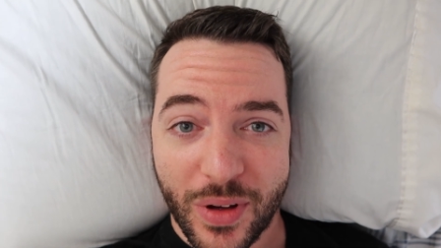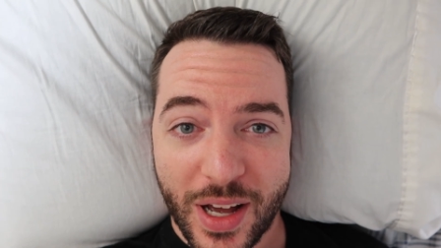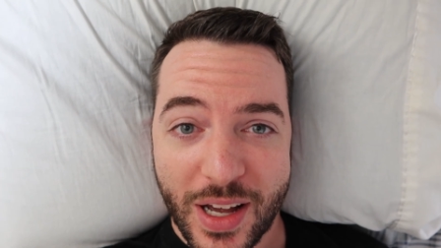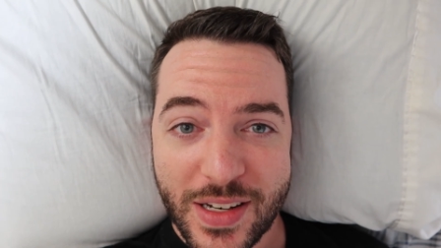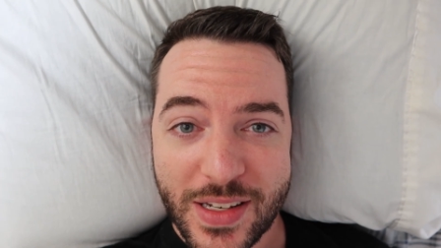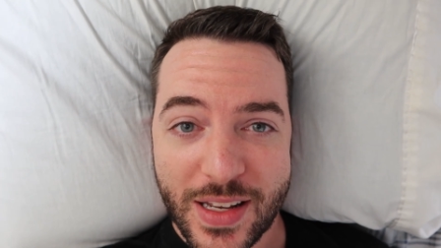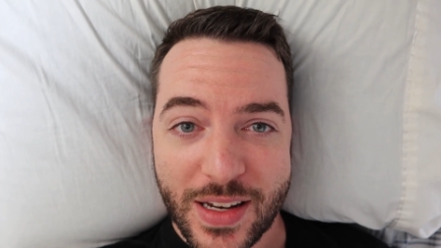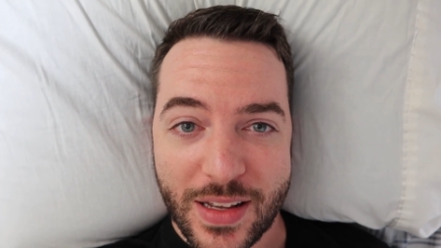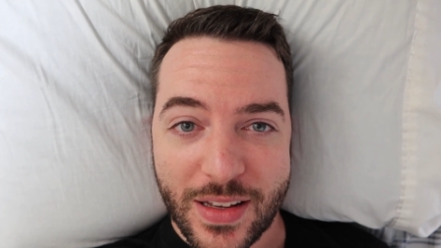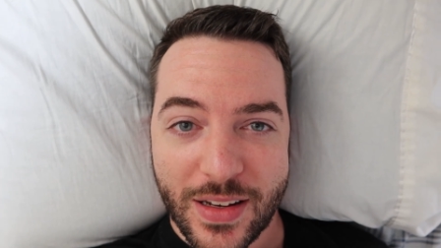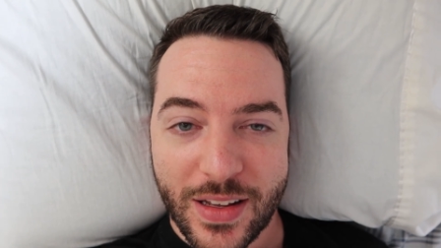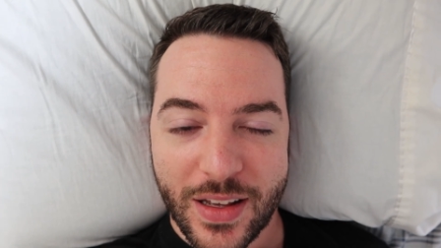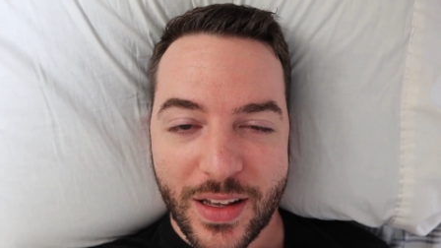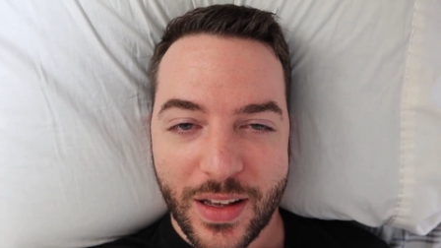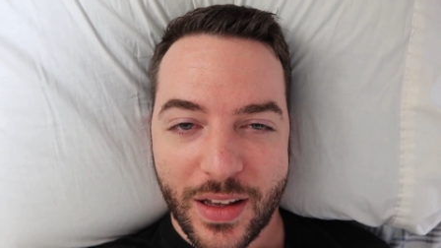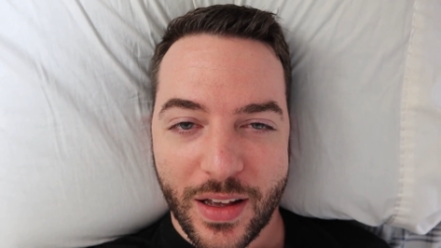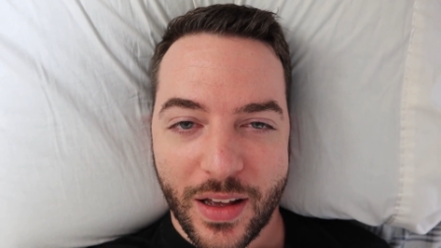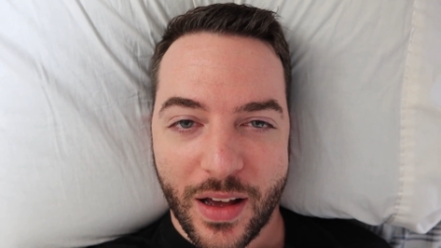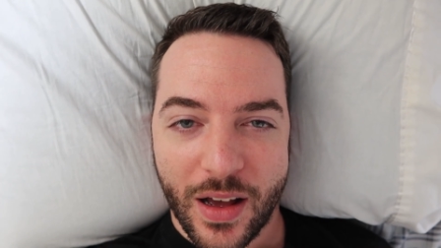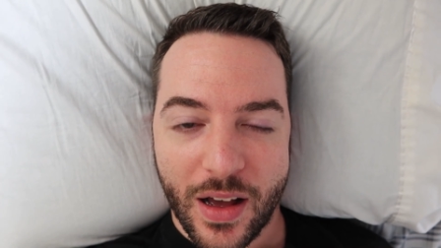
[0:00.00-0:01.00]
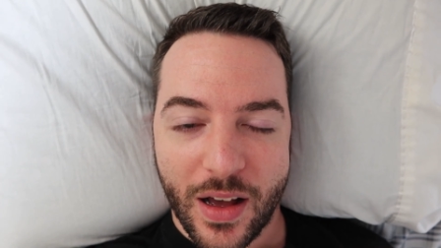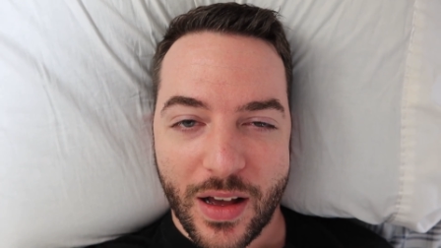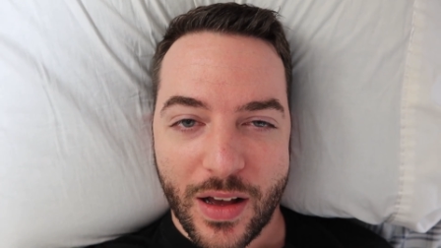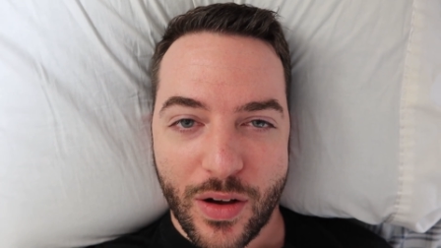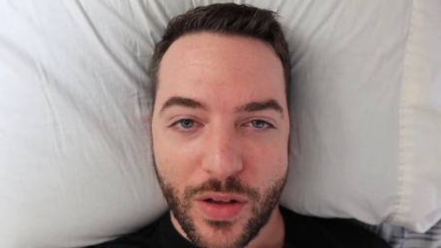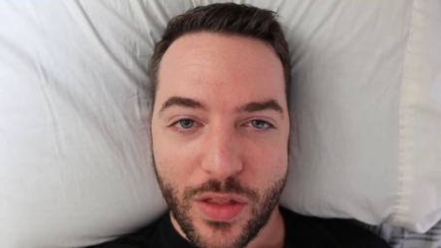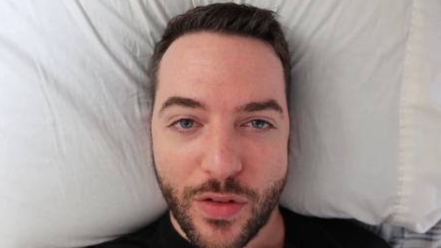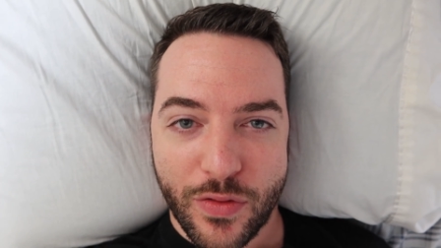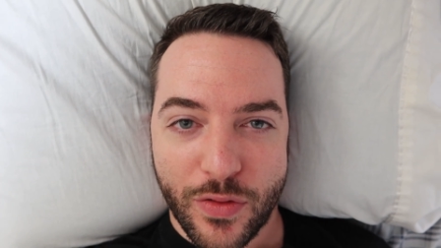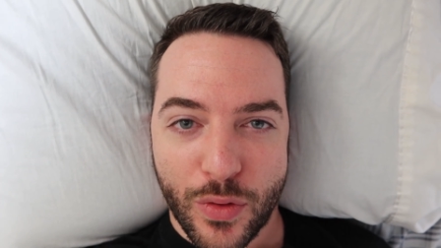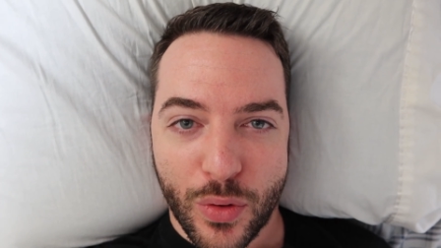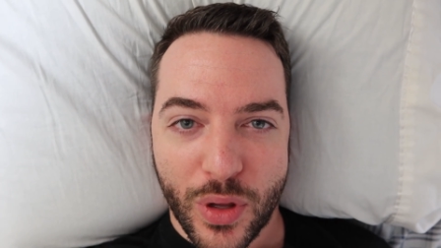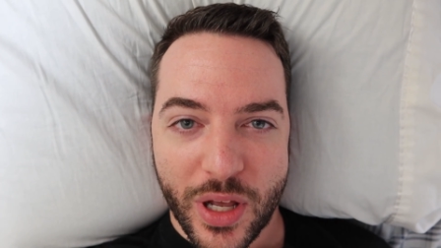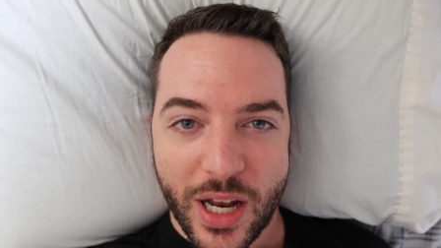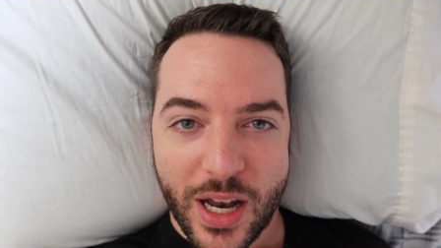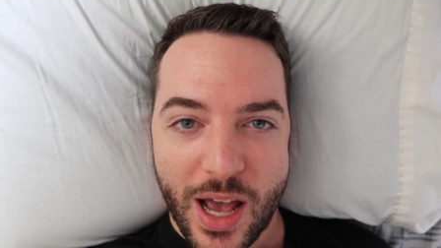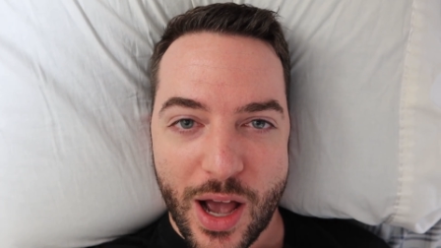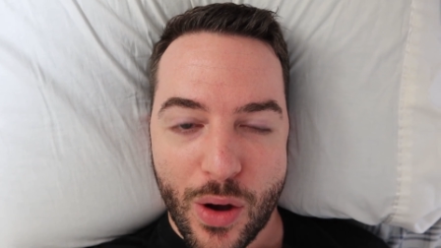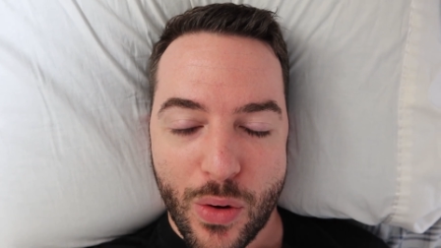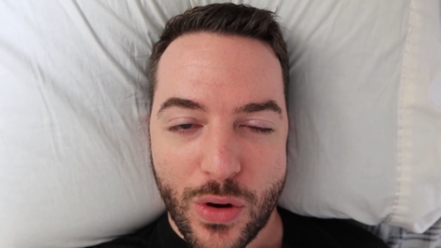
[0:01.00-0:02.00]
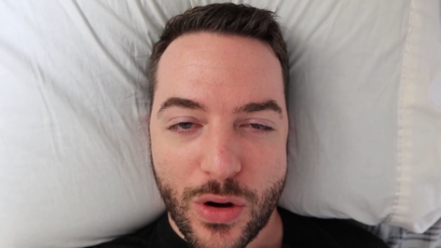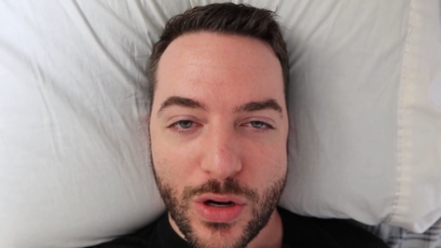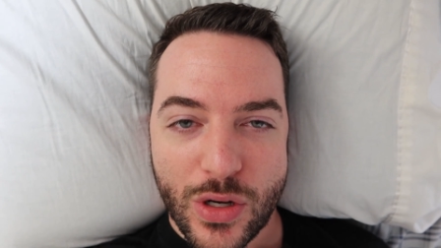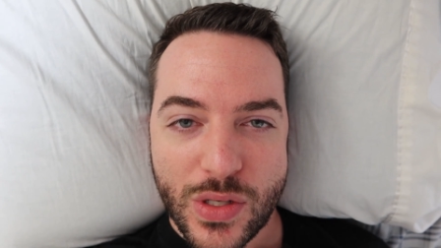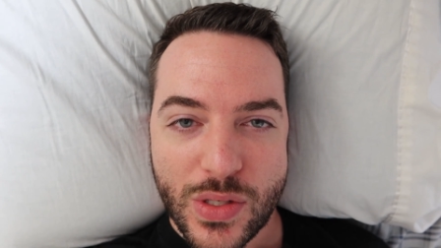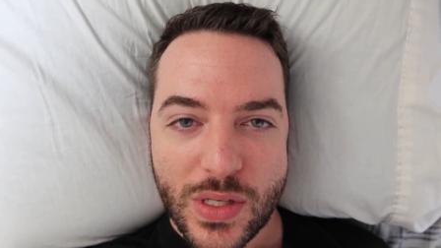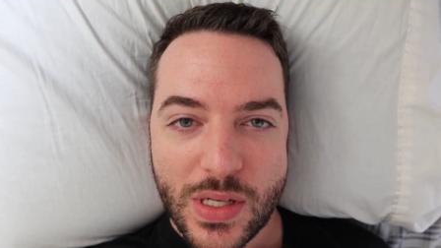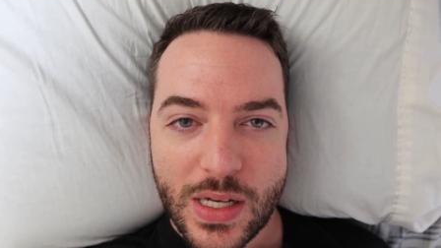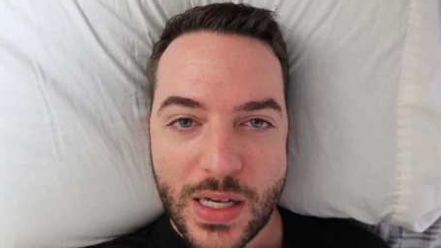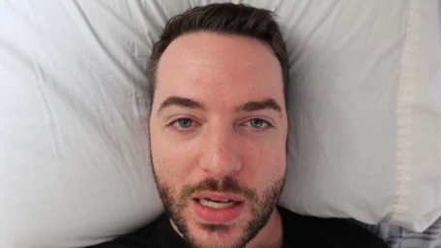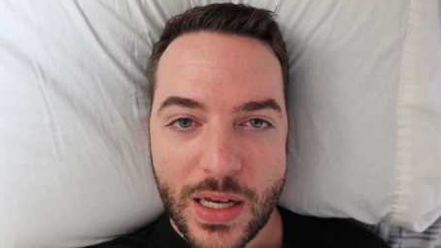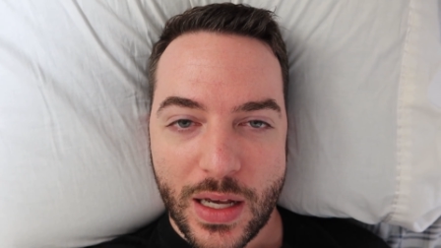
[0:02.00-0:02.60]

I did it, uh, the full eight hours.